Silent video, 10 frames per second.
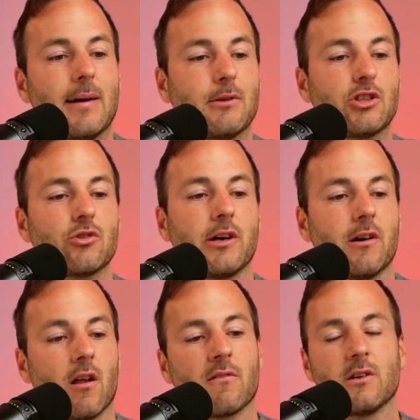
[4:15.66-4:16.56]
I've been showing
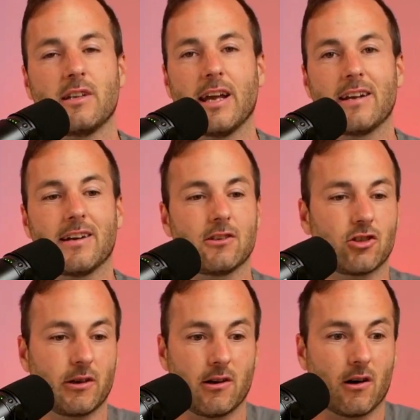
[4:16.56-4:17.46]
all of her data and
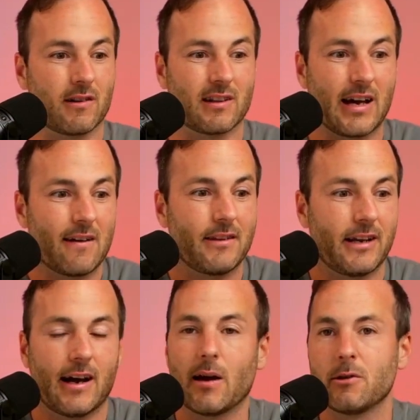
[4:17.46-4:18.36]
showing all the live
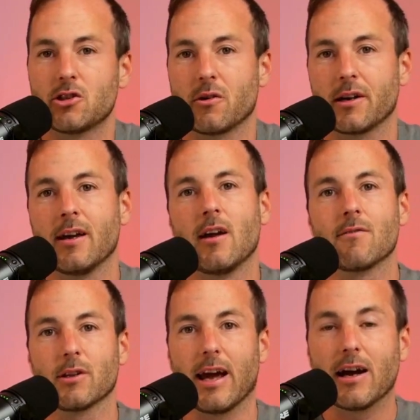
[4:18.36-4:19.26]
data I've been showing
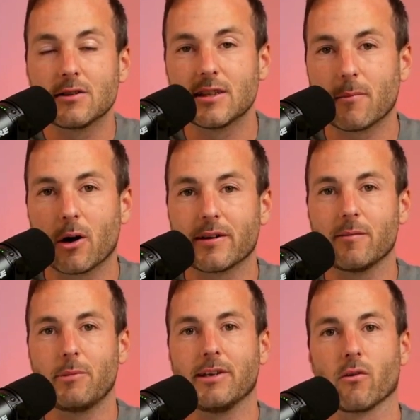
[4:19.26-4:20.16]
for the housing
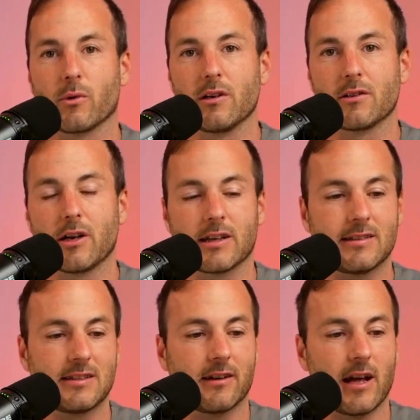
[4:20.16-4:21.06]
market. Being a realtor, I can
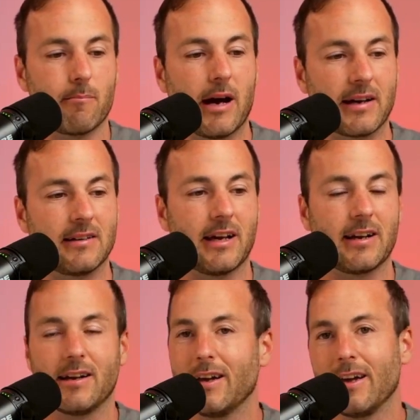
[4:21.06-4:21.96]
see all that back-end
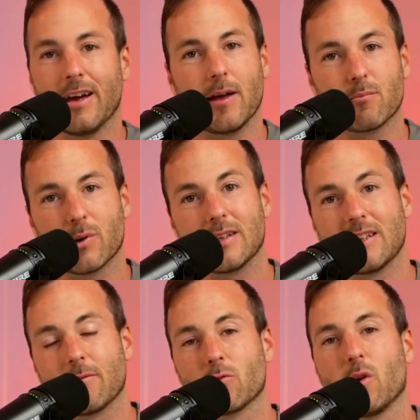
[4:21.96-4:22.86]
data, and prices
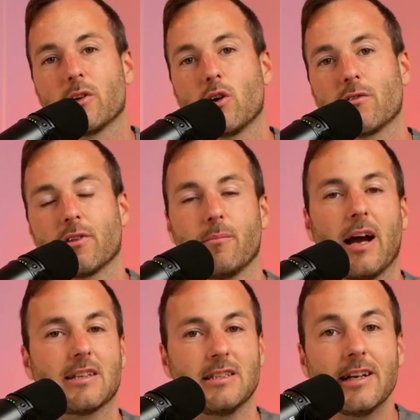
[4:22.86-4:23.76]
have been rolling over for the
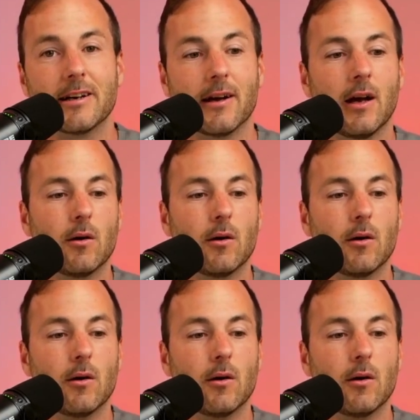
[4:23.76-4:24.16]
past year,